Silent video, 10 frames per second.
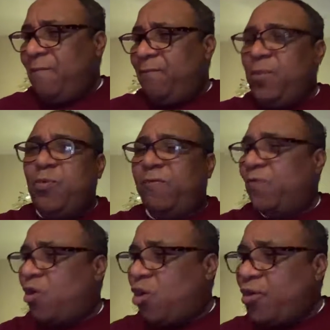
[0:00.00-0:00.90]
People
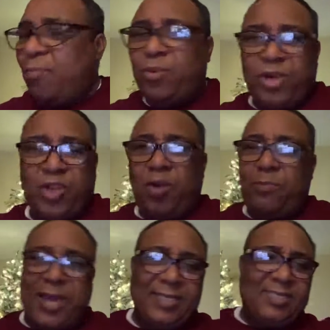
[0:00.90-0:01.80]
from other political
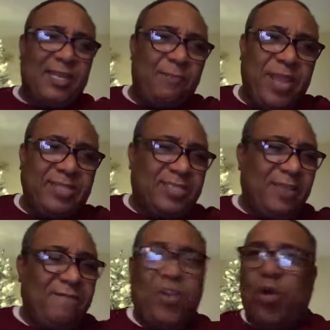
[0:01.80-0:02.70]
parties like Ben
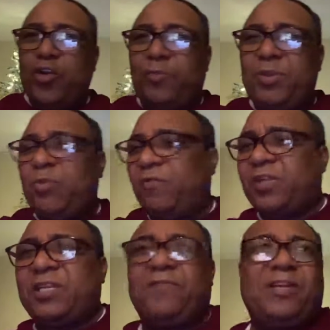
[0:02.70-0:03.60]
Senvi or other people
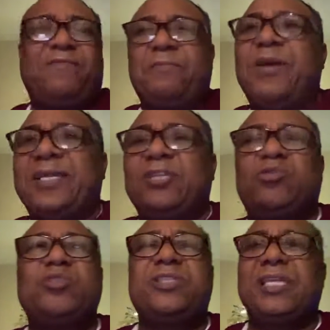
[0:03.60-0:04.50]
from different parties
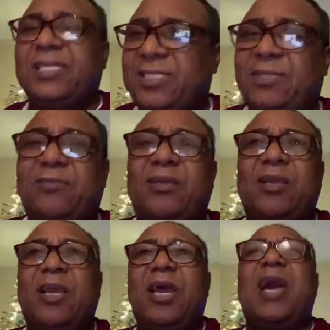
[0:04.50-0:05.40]
who say, listen,
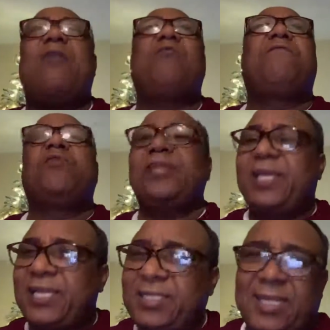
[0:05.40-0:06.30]
I will vote
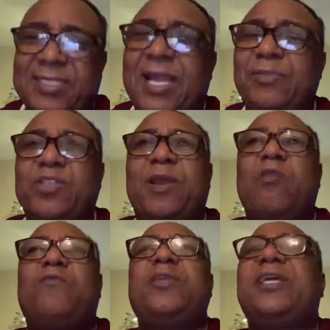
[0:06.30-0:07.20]
against the establishment, I
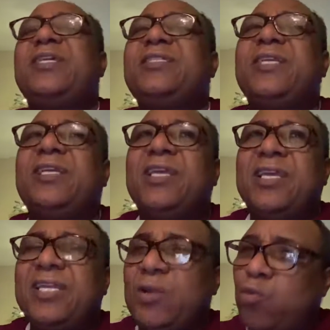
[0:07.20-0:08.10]
will vote against the
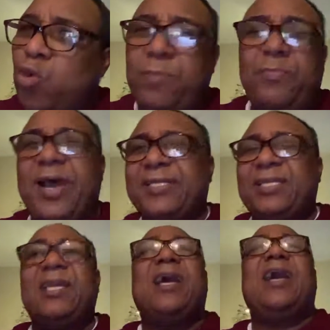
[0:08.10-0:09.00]
ruling
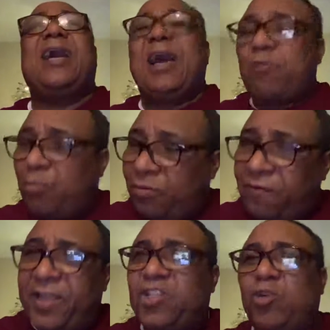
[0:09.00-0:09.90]
party, I will
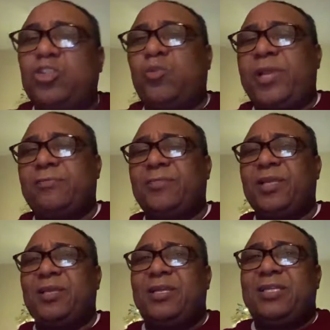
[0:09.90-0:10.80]
prefer George Weah.
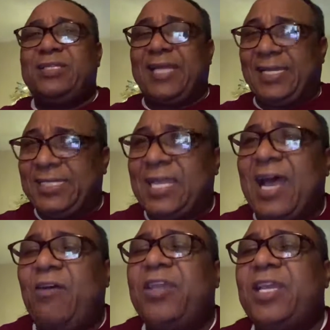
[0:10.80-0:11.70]
That is
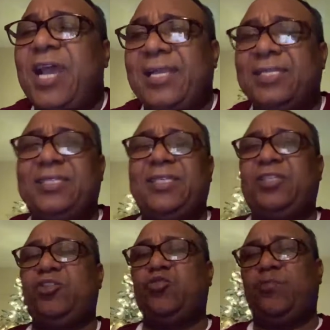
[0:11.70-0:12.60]
how he got the
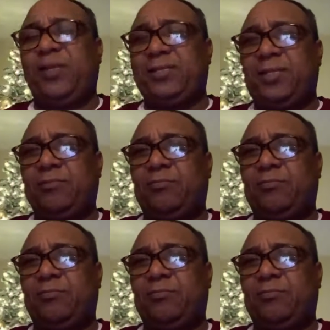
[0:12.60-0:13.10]
62%.